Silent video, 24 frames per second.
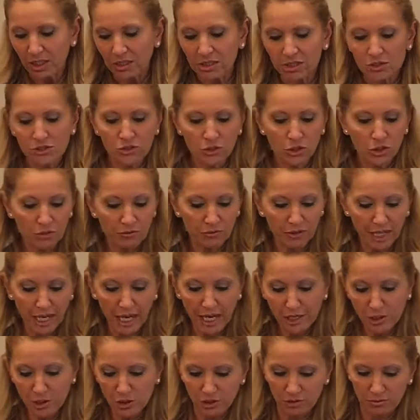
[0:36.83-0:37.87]
This
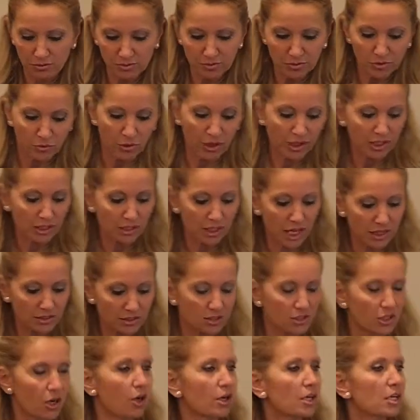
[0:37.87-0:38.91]
certification
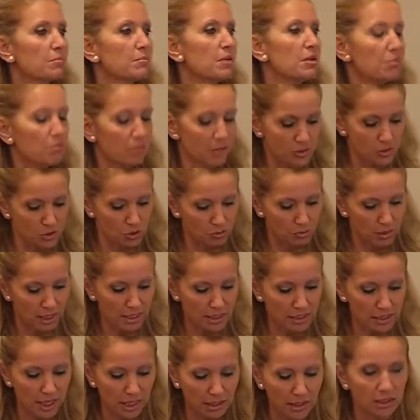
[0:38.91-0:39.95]
recognizes our commitment to
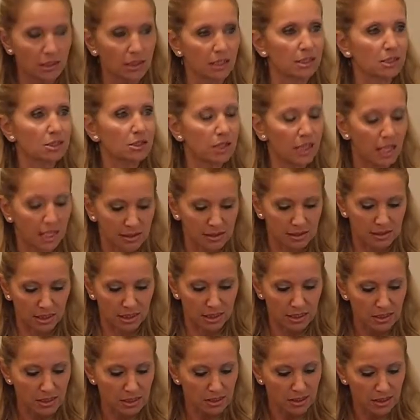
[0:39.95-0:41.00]
maintain clinical
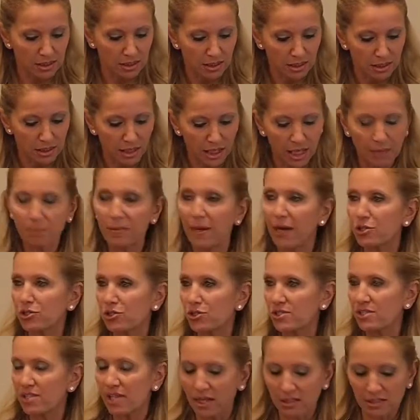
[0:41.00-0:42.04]
excellence and
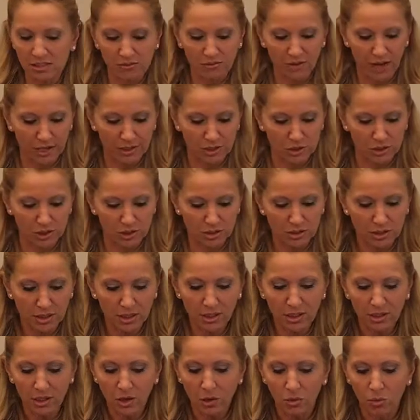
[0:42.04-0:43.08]
patient satisfaction
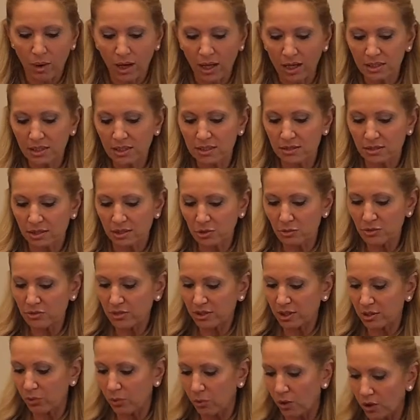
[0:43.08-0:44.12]
while
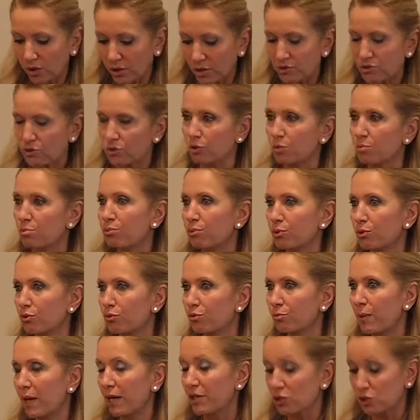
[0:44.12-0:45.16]
continuously working to
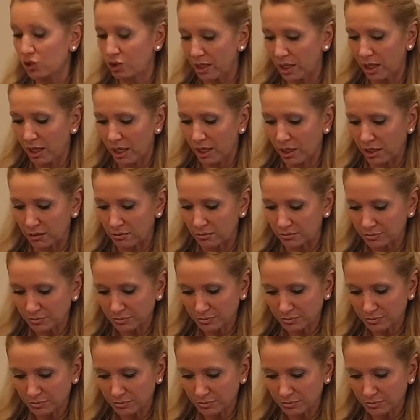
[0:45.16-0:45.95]
improve patient care.